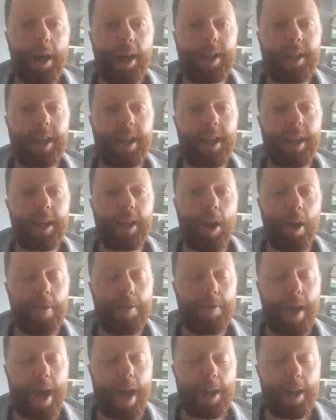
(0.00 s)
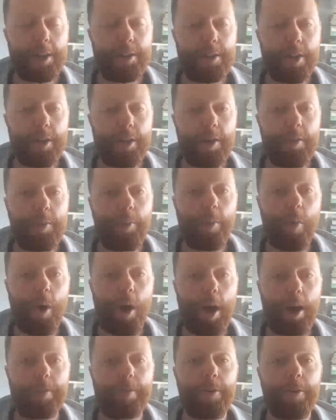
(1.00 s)
I didn't go for Ederson and
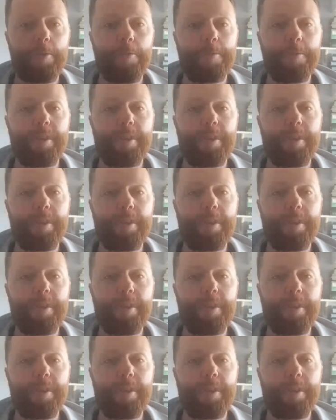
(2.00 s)
why I've gone